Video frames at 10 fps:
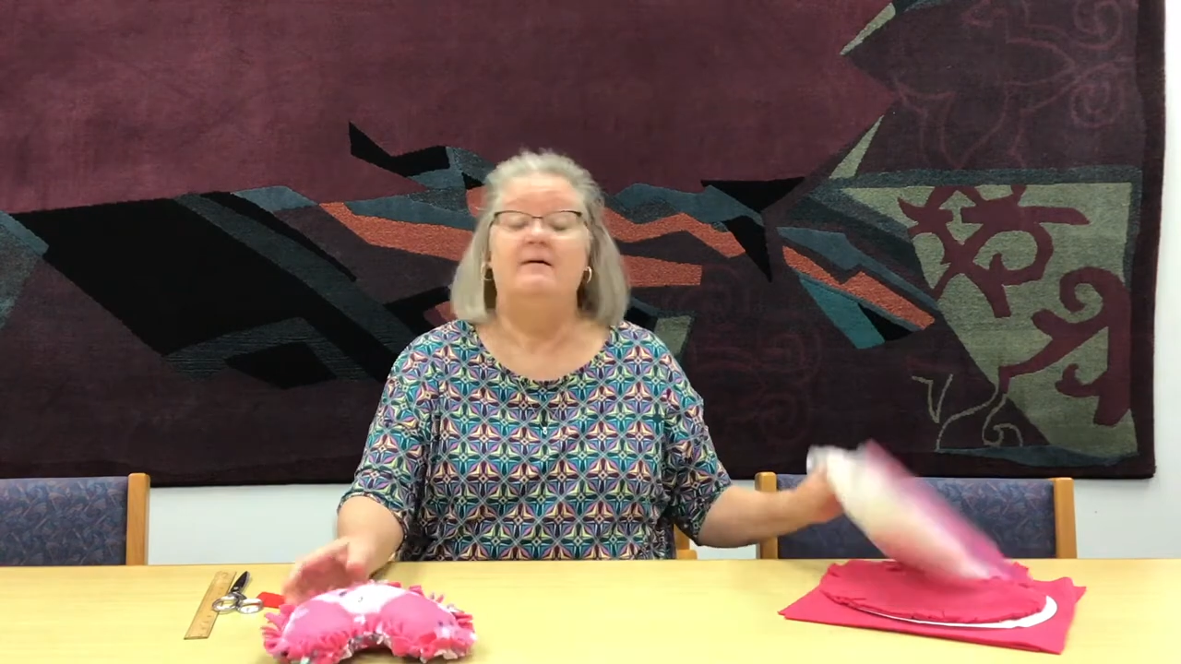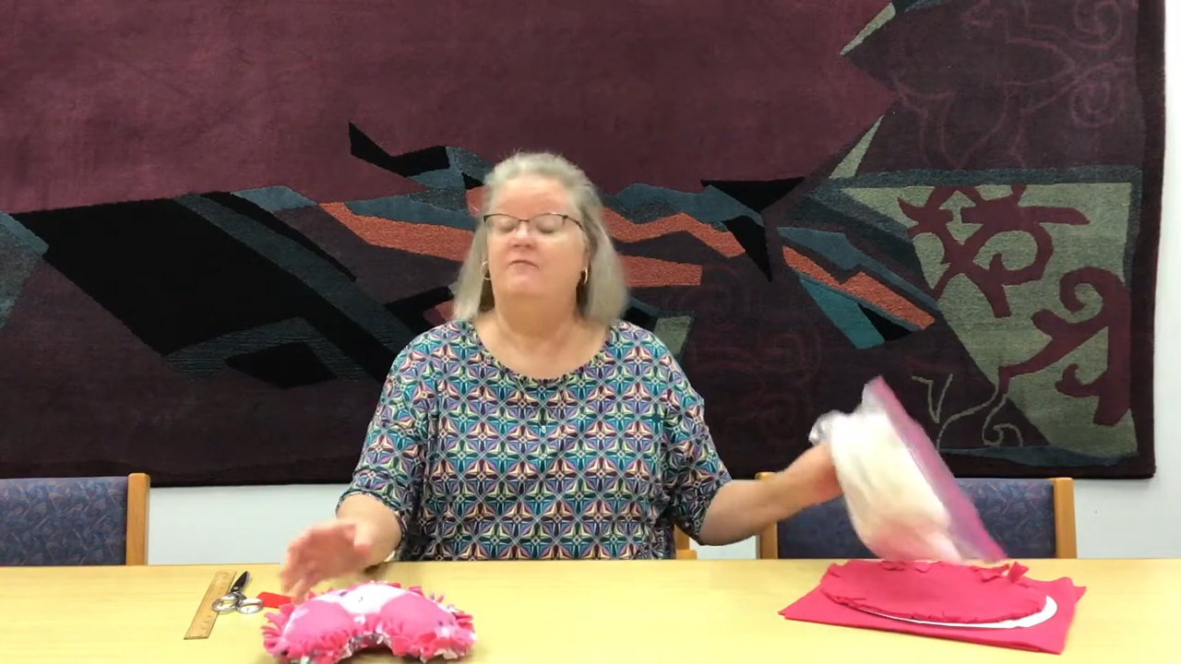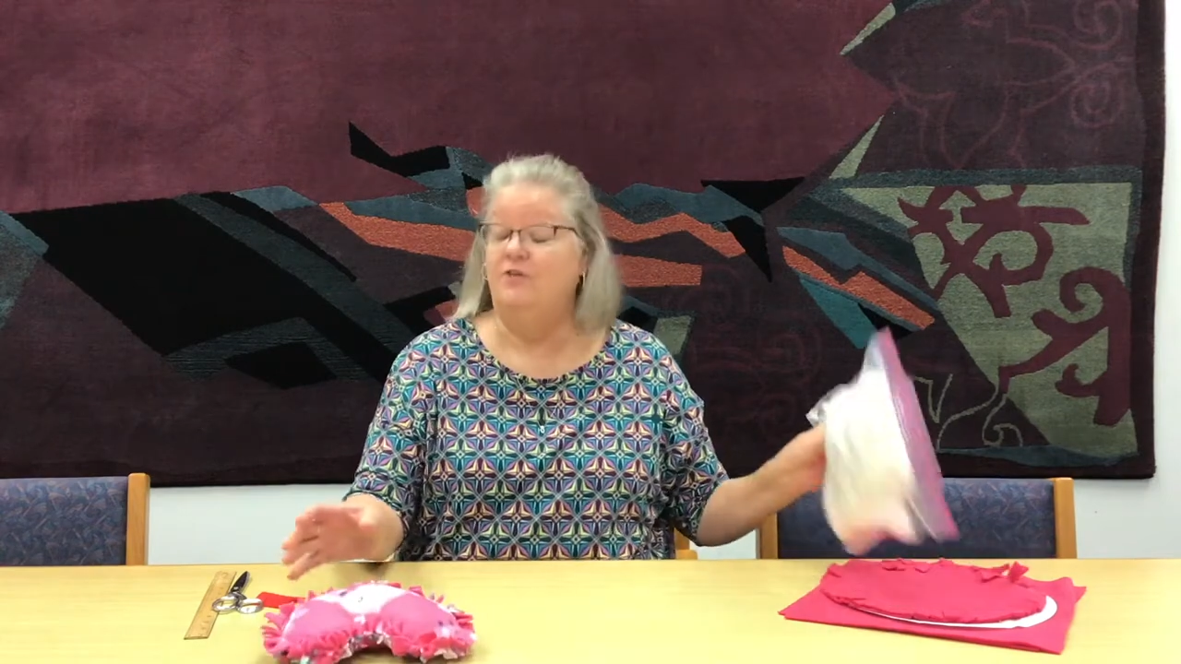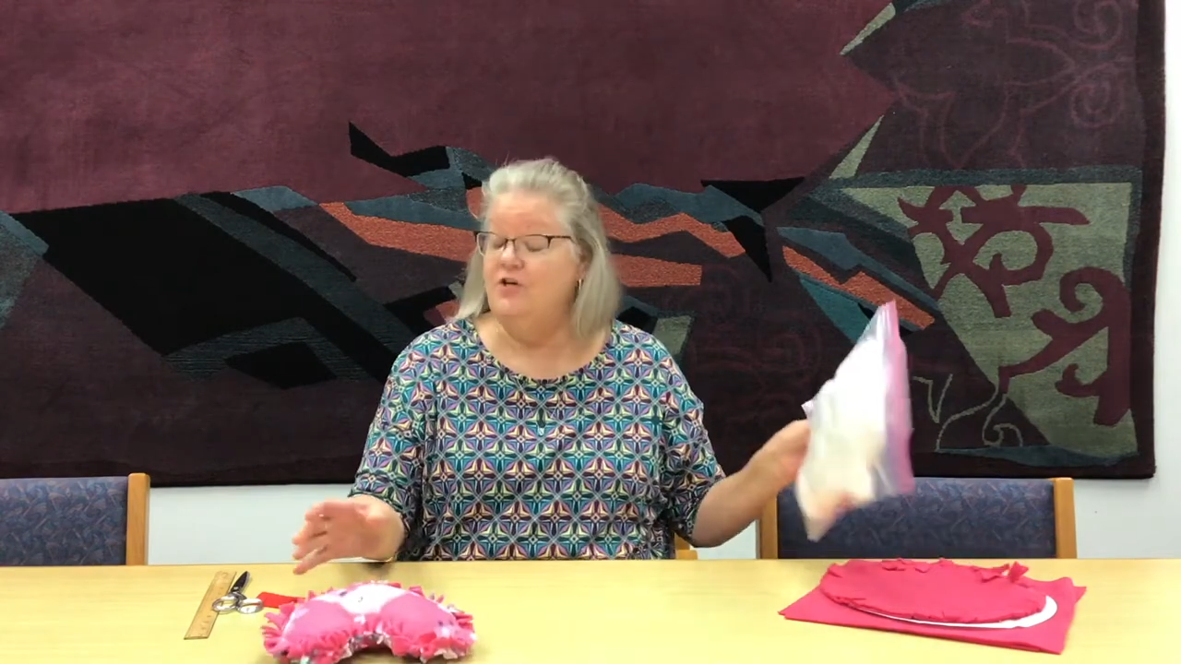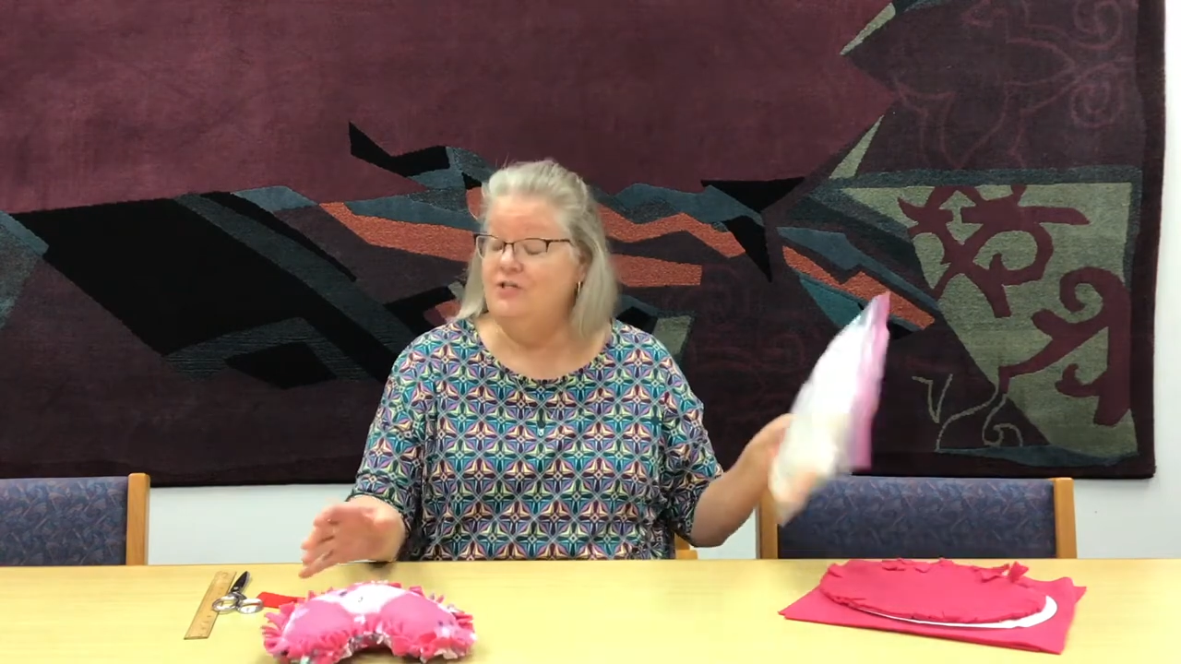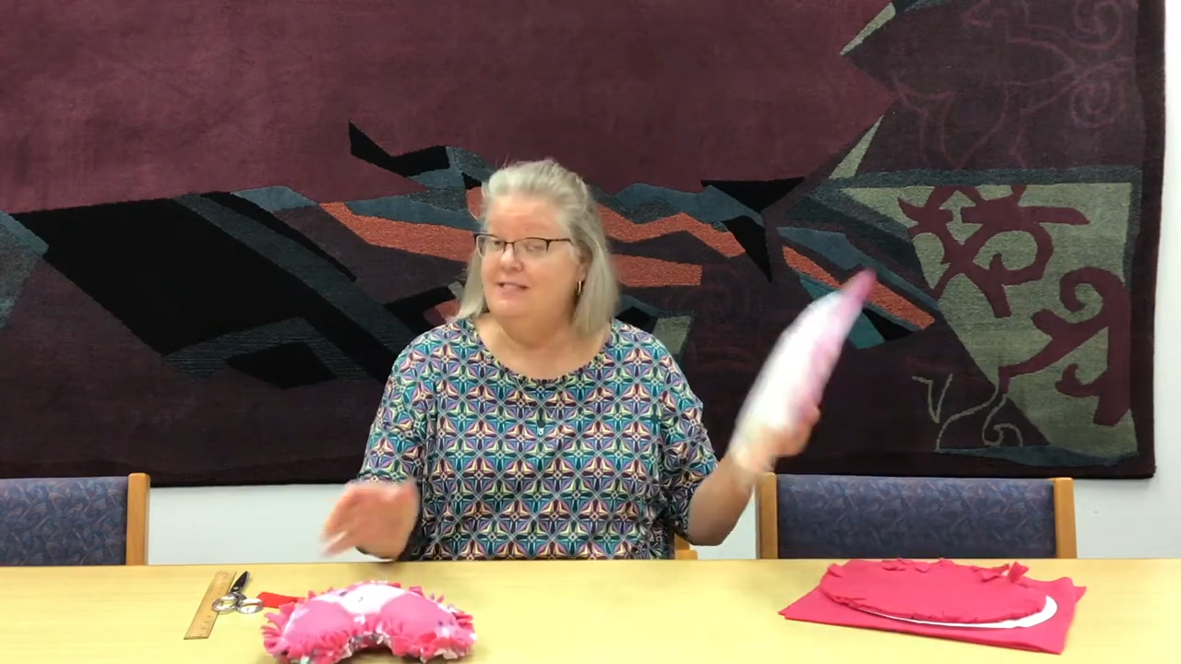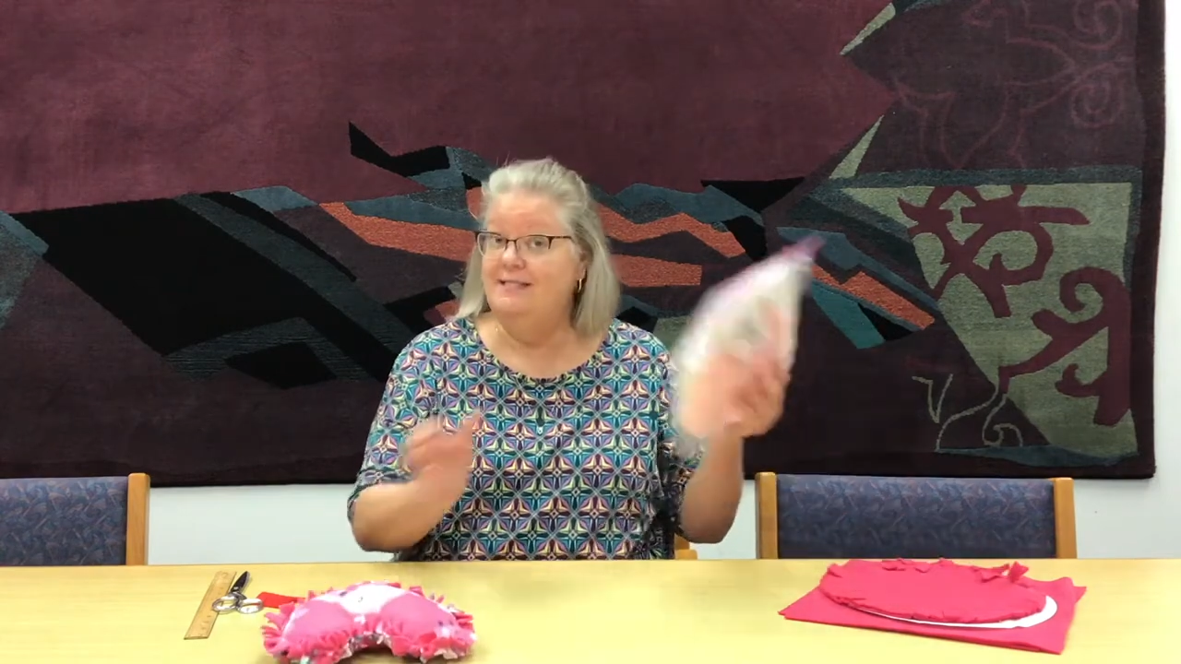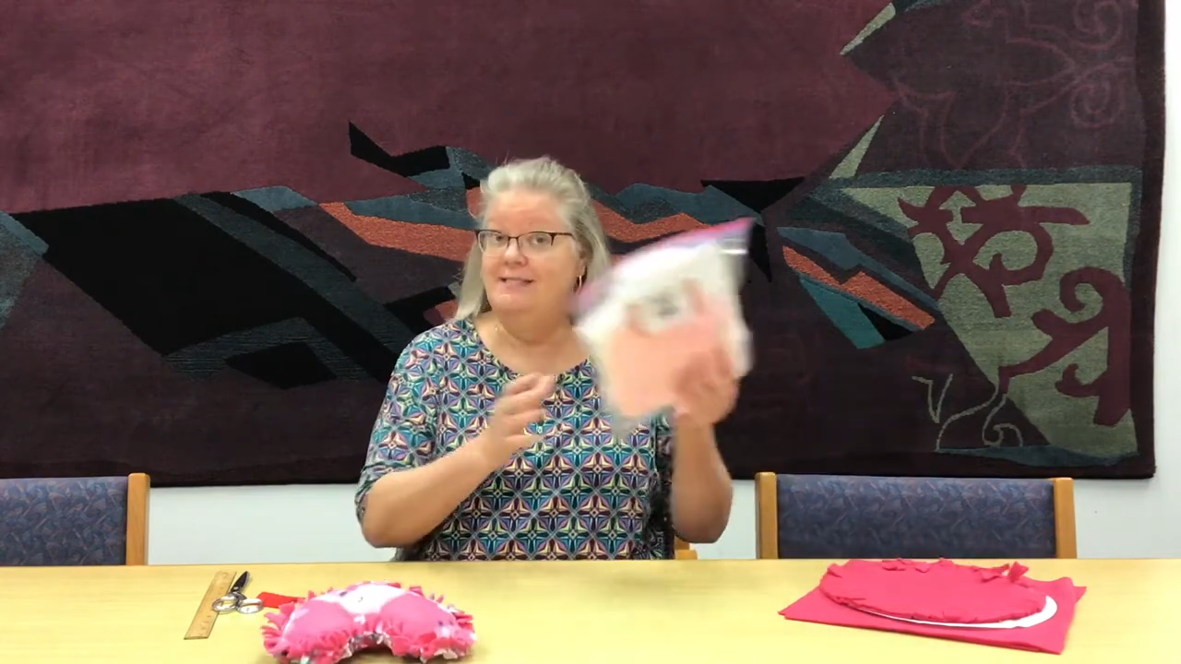first,